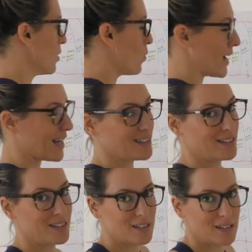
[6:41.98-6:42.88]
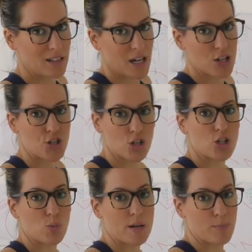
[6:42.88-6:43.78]
Well, as soon
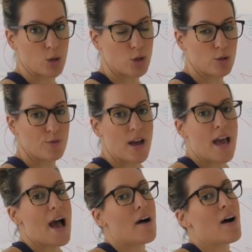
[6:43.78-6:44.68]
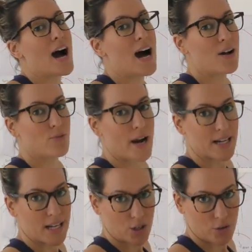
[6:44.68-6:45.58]
as we move, our heart
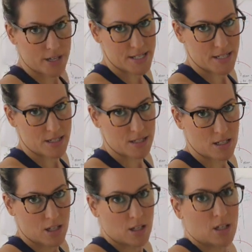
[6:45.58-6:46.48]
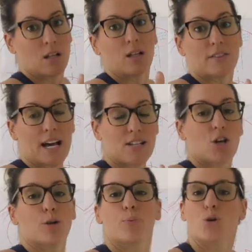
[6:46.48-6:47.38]
rate increases. That's
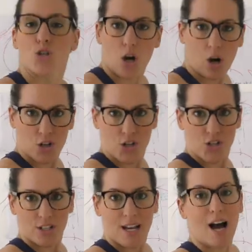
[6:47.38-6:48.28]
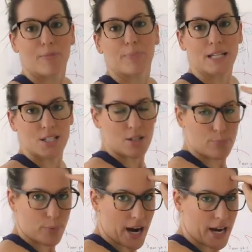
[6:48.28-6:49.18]
going to push oxygen up into the
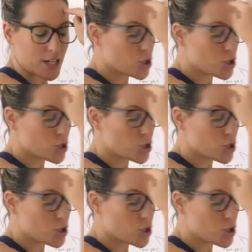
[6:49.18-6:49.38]
brain.